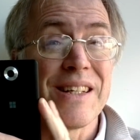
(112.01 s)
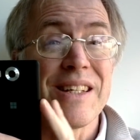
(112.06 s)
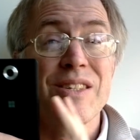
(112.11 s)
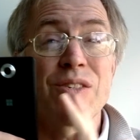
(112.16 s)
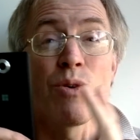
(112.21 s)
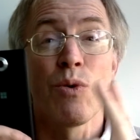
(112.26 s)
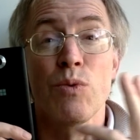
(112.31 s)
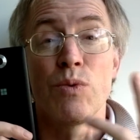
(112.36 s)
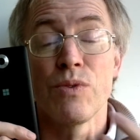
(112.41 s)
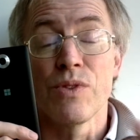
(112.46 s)
this
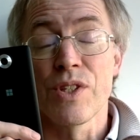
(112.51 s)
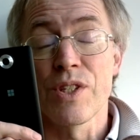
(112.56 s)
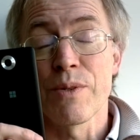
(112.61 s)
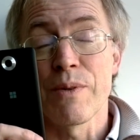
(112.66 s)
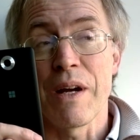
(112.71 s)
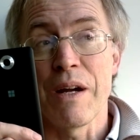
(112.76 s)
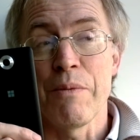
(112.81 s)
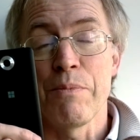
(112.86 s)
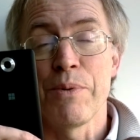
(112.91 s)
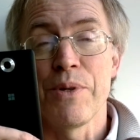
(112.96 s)
also
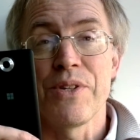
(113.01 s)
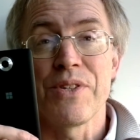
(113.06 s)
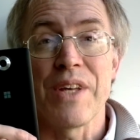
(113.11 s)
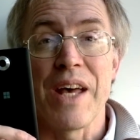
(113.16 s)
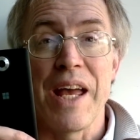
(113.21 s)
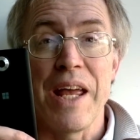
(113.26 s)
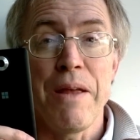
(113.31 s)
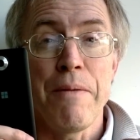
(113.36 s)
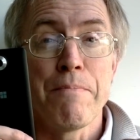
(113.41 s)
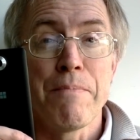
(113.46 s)
outputs
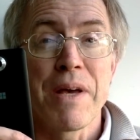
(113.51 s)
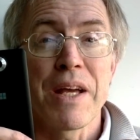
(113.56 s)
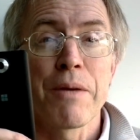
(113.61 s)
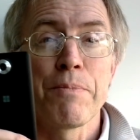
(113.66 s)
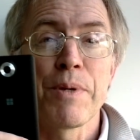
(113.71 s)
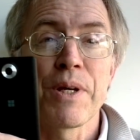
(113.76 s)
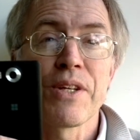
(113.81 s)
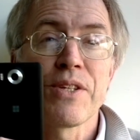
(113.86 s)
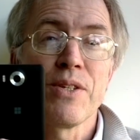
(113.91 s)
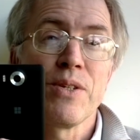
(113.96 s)
8
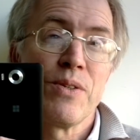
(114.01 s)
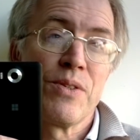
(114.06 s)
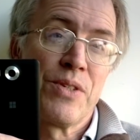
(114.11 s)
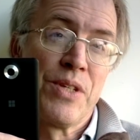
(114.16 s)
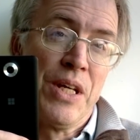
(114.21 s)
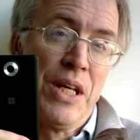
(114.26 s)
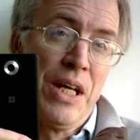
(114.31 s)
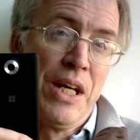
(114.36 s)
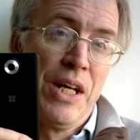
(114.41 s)
megapixels,